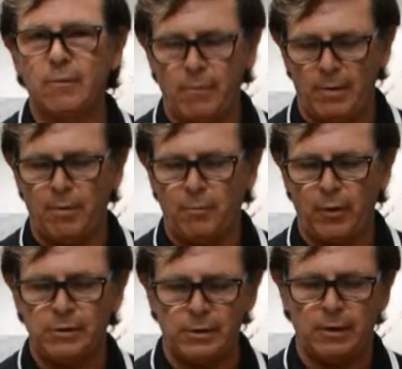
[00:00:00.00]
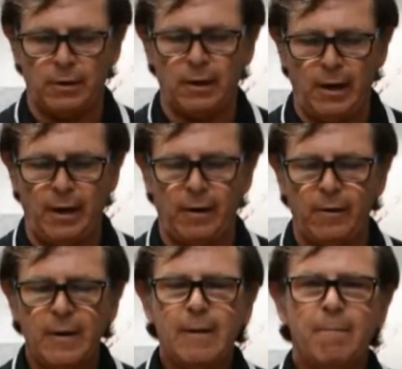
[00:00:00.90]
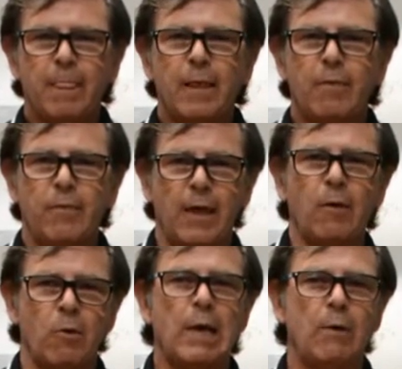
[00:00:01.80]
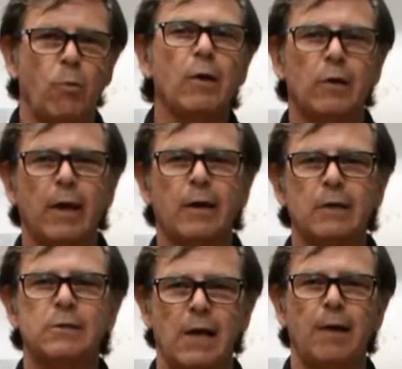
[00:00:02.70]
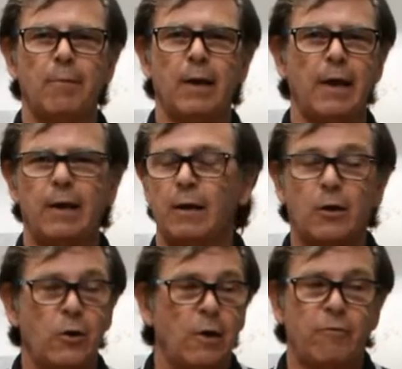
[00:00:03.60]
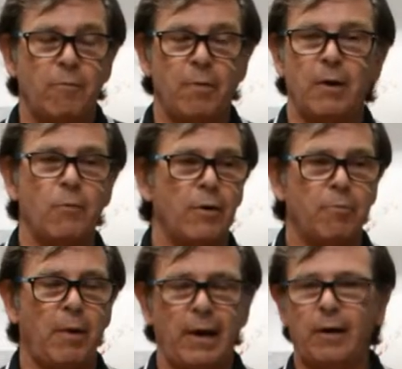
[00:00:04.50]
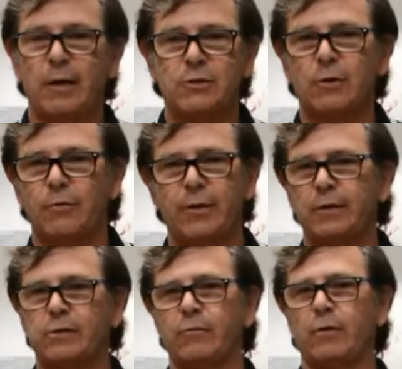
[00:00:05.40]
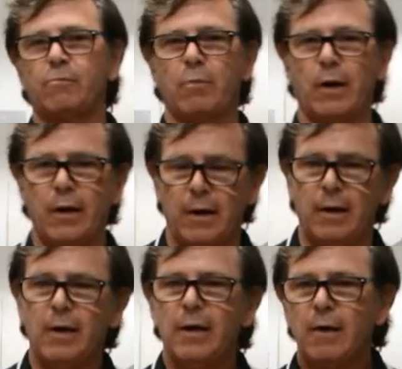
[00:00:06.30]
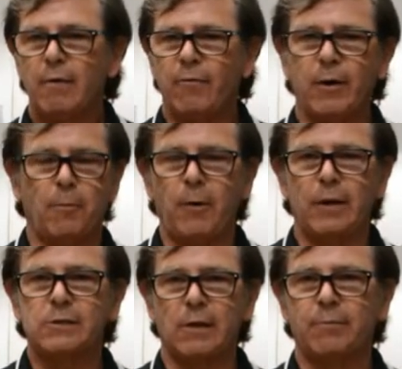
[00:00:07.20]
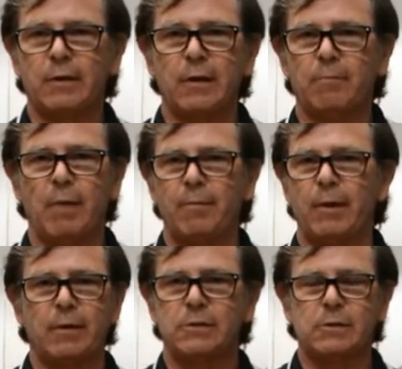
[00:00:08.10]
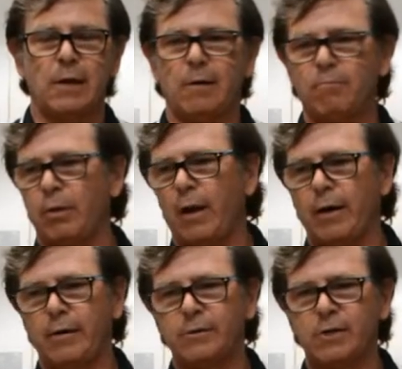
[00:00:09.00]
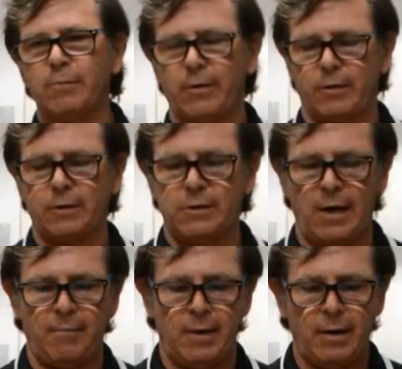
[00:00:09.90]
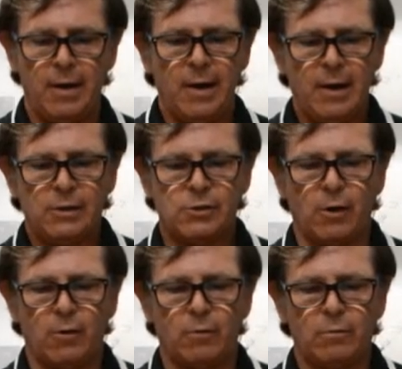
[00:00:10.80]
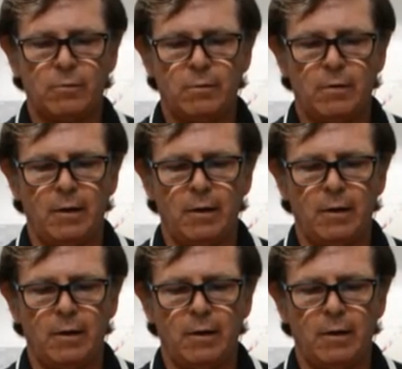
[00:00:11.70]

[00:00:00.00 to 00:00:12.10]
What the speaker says: that might be present in the air, it will get contaminated. It could even be with biological things if you're fingerprinting something that maybe is blood or some other contaminant. So